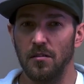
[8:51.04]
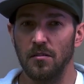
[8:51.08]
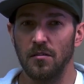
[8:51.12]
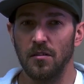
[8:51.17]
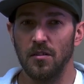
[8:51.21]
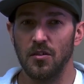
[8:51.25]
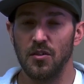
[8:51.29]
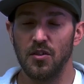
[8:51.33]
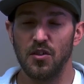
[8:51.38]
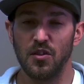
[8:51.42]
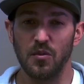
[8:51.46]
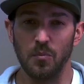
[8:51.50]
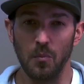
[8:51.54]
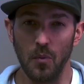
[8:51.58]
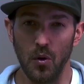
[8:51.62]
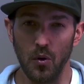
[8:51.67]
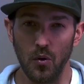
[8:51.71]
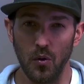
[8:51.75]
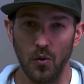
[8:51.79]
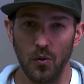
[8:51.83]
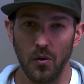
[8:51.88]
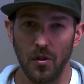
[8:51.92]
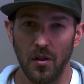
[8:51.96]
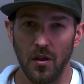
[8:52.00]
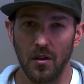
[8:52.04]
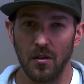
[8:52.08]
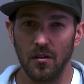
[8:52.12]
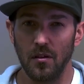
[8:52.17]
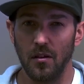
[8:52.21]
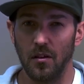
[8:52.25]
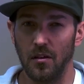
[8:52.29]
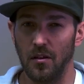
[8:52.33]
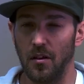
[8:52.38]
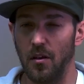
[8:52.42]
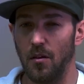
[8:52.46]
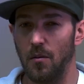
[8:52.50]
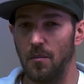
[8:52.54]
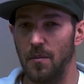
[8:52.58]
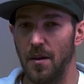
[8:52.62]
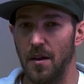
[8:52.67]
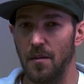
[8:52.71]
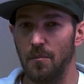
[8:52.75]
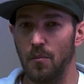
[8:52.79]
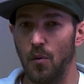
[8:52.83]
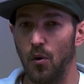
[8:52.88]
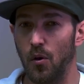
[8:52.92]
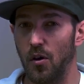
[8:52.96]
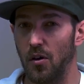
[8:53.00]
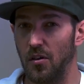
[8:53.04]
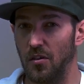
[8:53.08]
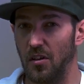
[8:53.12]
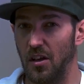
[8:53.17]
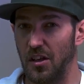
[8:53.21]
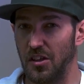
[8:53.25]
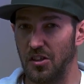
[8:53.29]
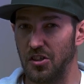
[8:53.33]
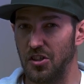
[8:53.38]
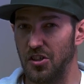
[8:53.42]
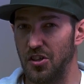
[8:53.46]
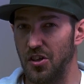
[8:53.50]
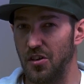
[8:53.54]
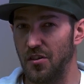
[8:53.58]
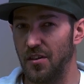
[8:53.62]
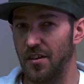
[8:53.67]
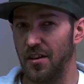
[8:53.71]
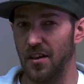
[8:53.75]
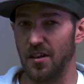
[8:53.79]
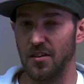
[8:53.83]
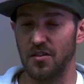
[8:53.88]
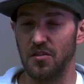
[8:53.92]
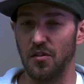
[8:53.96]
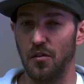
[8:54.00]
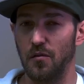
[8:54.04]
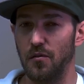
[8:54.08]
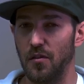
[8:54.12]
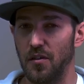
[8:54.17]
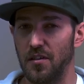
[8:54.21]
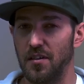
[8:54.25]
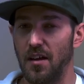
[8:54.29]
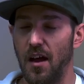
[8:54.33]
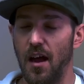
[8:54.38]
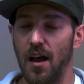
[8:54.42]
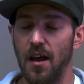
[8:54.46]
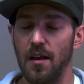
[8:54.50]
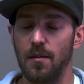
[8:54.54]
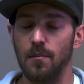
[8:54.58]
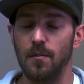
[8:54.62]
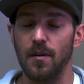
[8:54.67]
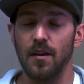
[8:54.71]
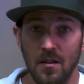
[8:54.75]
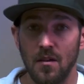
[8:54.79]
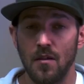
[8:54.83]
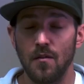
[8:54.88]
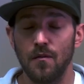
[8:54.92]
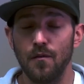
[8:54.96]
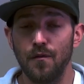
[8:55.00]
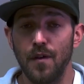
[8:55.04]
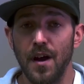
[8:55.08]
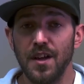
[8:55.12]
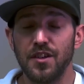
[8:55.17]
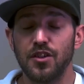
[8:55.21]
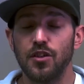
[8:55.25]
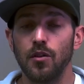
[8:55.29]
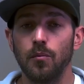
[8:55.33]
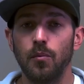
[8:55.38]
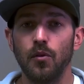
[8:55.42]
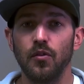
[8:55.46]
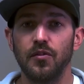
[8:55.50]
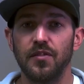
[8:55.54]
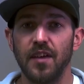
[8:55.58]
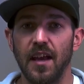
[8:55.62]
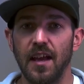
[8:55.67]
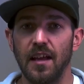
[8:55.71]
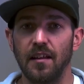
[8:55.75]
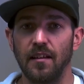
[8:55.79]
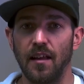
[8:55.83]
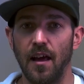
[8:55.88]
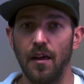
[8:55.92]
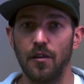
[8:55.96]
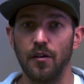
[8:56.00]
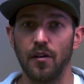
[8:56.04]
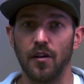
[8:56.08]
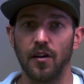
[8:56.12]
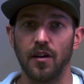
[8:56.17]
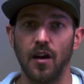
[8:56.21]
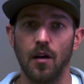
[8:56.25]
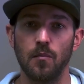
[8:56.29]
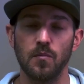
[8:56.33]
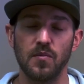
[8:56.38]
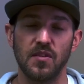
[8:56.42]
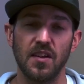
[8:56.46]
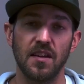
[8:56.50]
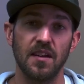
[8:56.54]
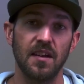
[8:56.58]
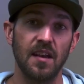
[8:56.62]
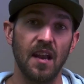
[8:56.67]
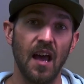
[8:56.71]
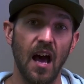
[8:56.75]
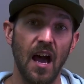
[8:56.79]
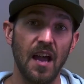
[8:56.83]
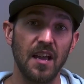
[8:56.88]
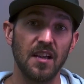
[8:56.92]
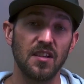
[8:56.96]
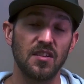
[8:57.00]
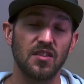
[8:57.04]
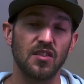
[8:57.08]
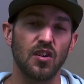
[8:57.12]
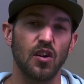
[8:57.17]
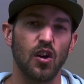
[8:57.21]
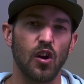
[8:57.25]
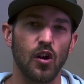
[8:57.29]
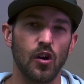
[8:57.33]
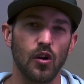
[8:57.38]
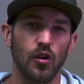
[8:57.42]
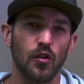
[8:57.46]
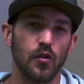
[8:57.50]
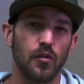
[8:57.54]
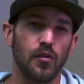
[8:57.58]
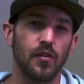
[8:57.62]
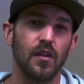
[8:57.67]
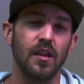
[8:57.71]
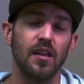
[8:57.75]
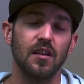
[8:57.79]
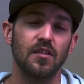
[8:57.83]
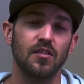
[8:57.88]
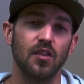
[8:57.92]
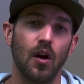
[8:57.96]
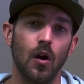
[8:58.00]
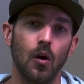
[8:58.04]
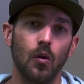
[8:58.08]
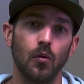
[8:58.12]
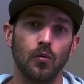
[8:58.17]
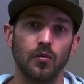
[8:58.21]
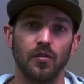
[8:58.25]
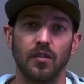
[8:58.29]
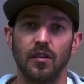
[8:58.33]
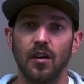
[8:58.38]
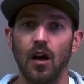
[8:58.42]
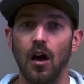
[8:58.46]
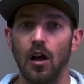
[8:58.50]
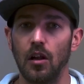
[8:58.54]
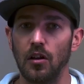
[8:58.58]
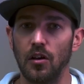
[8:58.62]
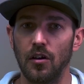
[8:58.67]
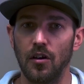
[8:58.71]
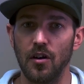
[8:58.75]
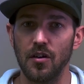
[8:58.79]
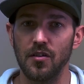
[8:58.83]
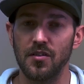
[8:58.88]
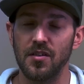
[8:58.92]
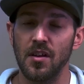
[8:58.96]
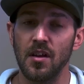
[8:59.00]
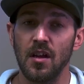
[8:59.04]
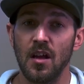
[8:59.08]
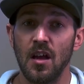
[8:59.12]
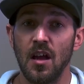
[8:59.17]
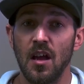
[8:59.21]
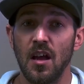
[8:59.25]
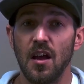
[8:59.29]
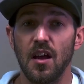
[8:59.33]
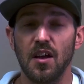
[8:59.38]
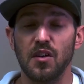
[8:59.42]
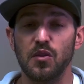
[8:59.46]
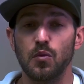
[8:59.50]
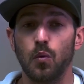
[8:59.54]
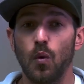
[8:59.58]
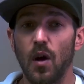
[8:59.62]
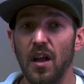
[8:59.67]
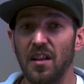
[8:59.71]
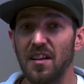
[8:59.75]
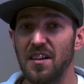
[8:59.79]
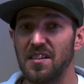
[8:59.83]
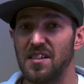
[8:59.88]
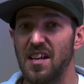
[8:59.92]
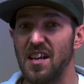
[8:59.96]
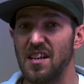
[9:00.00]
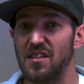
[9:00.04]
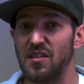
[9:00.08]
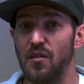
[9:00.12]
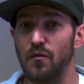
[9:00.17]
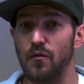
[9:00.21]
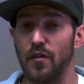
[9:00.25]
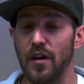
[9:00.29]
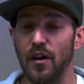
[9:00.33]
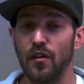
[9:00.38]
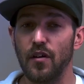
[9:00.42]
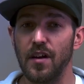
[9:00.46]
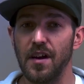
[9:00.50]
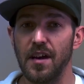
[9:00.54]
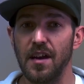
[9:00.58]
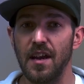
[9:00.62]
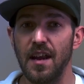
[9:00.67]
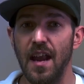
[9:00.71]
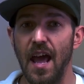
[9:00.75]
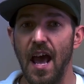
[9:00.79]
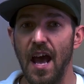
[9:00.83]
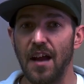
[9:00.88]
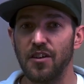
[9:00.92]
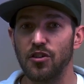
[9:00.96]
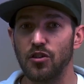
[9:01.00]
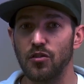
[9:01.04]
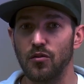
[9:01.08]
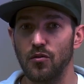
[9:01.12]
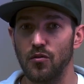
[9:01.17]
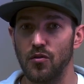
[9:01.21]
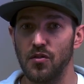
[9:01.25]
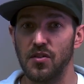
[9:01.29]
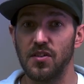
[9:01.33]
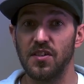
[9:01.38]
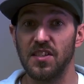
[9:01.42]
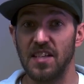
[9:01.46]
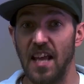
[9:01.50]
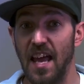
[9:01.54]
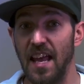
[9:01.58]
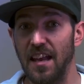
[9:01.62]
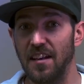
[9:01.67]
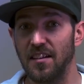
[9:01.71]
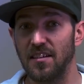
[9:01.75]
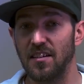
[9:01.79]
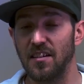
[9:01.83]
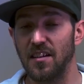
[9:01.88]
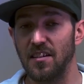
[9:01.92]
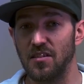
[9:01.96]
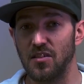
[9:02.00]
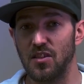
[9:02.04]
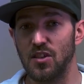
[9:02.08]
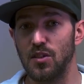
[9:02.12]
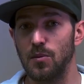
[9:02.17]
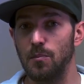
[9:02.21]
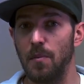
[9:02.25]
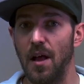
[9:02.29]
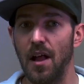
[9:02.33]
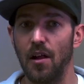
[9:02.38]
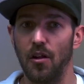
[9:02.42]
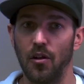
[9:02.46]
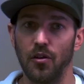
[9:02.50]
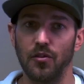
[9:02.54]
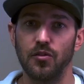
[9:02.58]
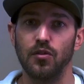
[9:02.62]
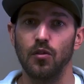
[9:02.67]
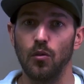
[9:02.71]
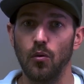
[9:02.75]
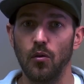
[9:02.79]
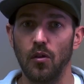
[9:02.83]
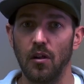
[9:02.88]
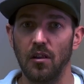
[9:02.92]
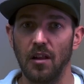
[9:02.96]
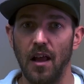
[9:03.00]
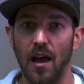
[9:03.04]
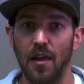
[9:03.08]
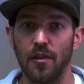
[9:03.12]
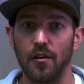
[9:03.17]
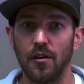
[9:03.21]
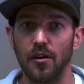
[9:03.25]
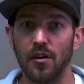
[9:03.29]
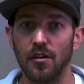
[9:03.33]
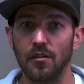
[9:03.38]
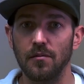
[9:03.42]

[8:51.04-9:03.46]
smooth, a little bit more luxurious over time. Vegetable tan leather comes in nice, earthy toned colors, as well as has a very natural scent and smell to the leather.